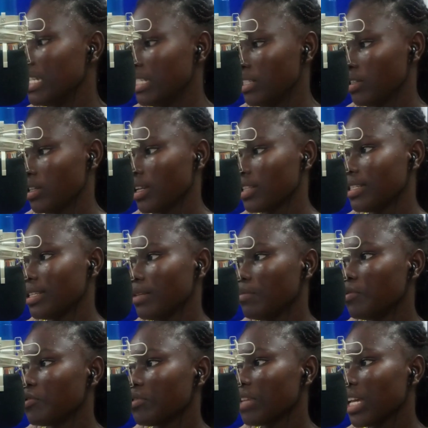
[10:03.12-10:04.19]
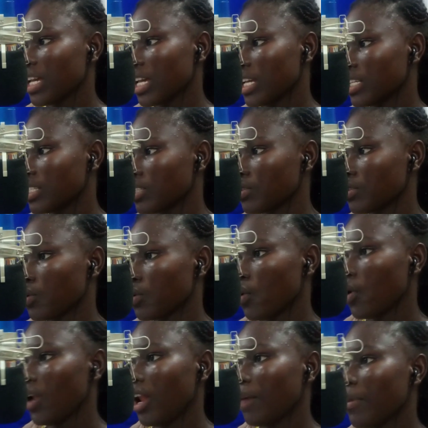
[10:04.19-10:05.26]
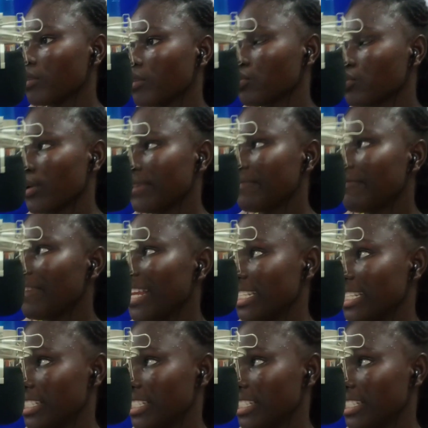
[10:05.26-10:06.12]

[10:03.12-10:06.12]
you can see music is all about showing flesh.